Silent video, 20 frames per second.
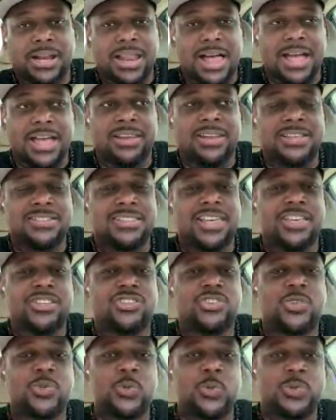clock unless they
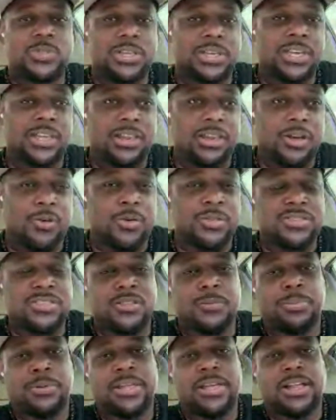choose to get low
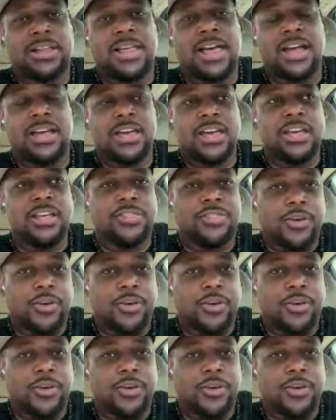into the play clock?